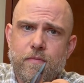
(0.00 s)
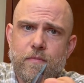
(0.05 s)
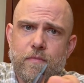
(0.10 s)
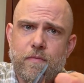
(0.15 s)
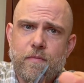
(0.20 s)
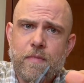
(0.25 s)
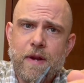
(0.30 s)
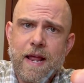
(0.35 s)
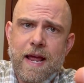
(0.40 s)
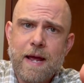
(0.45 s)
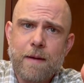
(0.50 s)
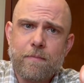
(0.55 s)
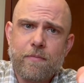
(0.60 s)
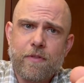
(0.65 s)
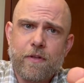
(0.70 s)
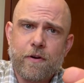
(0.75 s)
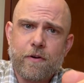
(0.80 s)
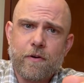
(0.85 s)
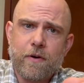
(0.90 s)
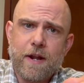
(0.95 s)
Nap
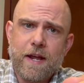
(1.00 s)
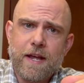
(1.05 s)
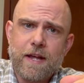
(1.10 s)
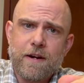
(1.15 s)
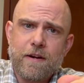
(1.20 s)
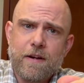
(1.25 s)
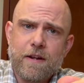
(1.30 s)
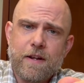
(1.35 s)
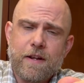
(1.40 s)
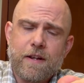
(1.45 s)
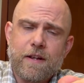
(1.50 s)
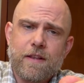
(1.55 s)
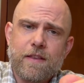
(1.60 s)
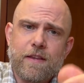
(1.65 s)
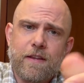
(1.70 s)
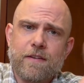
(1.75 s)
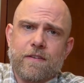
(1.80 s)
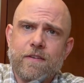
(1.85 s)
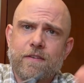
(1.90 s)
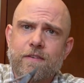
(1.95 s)
Thunderhead.
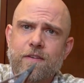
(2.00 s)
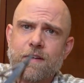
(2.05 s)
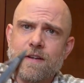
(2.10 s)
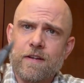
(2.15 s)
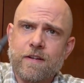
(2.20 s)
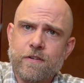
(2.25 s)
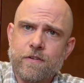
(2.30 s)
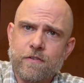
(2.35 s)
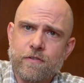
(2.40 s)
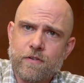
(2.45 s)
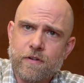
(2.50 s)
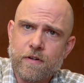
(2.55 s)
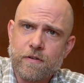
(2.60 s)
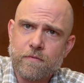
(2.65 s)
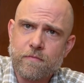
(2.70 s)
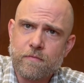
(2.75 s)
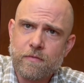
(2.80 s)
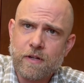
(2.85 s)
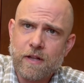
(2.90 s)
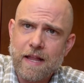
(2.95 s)
This is just
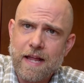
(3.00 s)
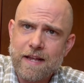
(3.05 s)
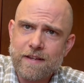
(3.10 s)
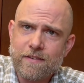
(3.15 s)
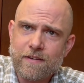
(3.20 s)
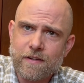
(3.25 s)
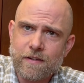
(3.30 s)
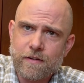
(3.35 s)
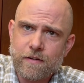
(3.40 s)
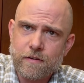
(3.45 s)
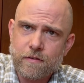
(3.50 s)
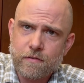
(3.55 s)
a classic